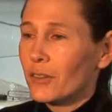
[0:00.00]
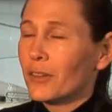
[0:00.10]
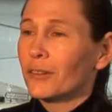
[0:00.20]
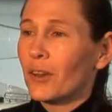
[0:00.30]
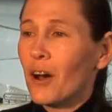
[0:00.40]

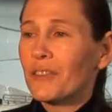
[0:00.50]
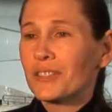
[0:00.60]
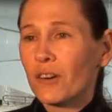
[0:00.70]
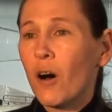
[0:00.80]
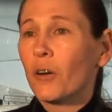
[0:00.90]
The
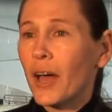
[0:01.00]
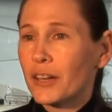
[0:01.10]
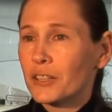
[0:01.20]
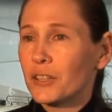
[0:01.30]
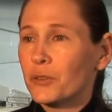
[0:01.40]
dolphins are all
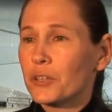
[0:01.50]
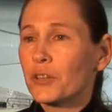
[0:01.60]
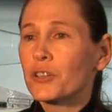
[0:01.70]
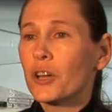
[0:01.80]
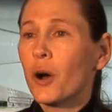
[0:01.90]
actually used
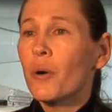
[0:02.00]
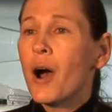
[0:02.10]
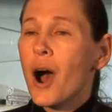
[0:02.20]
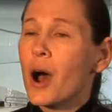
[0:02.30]
in the show.